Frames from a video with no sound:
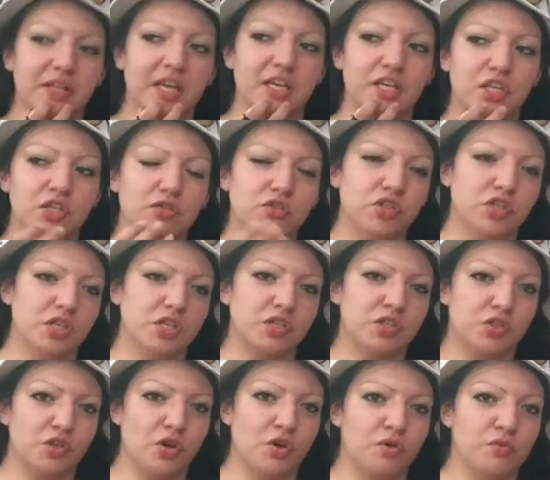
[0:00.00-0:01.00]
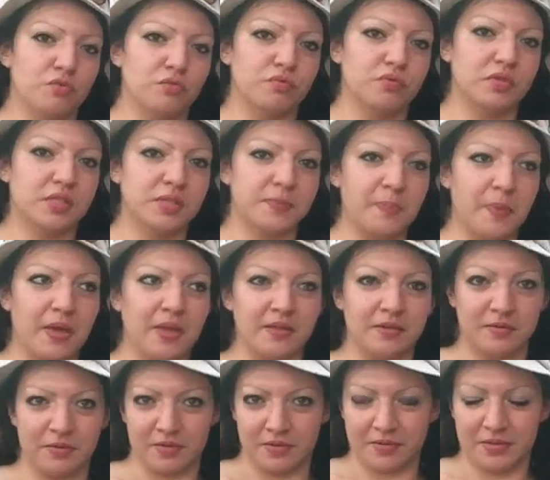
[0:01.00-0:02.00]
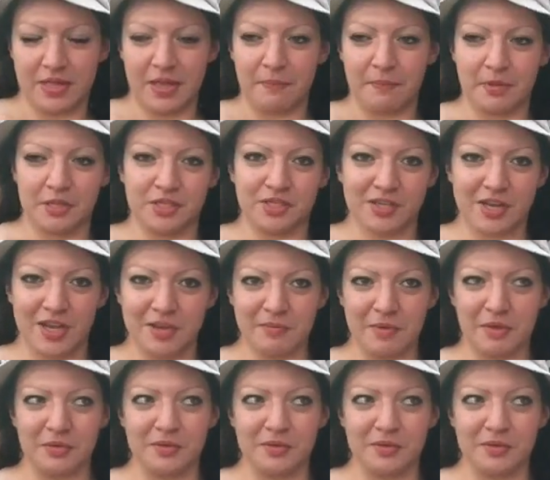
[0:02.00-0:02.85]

Like, you just don't spend that much time